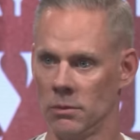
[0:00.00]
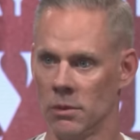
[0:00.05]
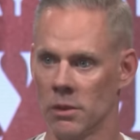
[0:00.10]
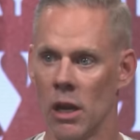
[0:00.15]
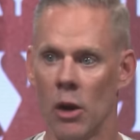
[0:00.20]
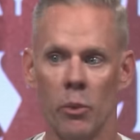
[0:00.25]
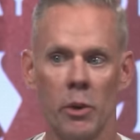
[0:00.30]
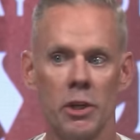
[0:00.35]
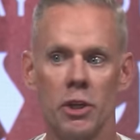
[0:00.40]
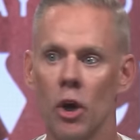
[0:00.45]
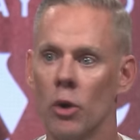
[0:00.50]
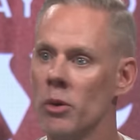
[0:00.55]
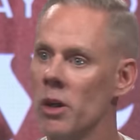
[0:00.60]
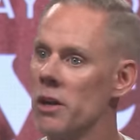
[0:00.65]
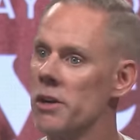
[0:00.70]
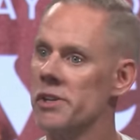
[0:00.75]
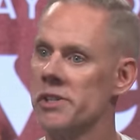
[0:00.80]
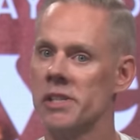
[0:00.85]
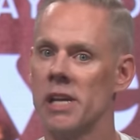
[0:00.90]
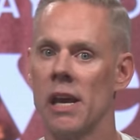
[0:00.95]
Now, we don't
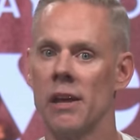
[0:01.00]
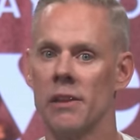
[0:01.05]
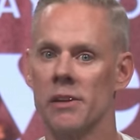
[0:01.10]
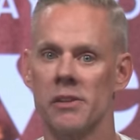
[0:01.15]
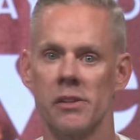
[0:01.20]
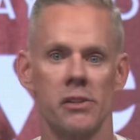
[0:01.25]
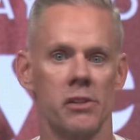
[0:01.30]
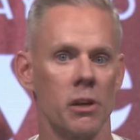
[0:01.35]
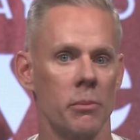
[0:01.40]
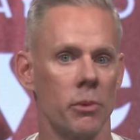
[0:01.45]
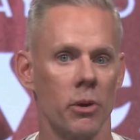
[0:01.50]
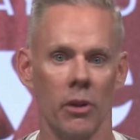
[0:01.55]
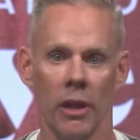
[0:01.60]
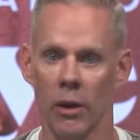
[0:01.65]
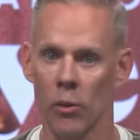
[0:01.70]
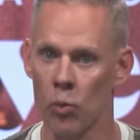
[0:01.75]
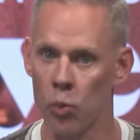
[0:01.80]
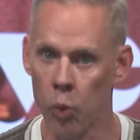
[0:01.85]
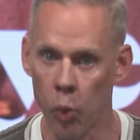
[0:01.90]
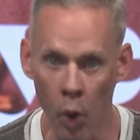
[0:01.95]
understand this, and some of you are
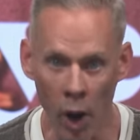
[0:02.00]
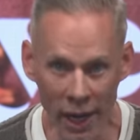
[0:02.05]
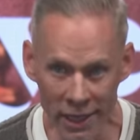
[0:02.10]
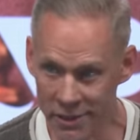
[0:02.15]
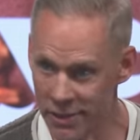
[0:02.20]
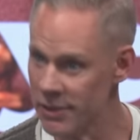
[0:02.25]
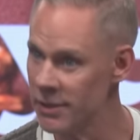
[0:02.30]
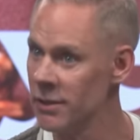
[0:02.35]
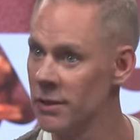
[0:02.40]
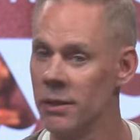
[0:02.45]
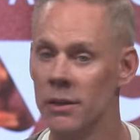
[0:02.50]
like, what?